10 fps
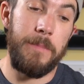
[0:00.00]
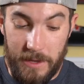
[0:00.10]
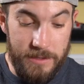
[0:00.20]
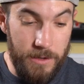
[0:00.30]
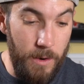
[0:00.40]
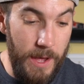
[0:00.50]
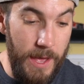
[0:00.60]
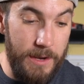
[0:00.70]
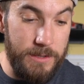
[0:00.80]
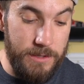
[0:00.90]
Let's go
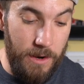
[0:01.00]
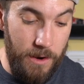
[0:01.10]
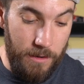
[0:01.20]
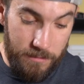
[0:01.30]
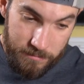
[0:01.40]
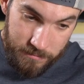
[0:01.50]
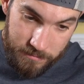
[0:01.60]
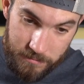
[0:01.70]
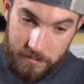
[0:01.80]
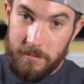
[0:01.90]
ahead and start
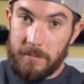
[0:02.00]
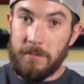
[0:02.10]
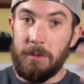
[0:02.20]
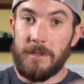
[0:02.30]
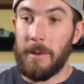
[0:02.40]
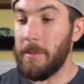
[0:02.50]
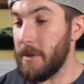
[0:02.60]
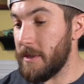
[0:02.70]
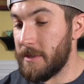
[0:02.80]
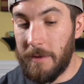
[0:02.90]

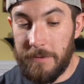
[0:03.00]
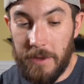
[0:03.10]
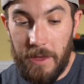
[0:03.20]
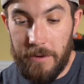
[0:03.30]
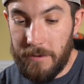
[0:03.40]
assembling this stuff together.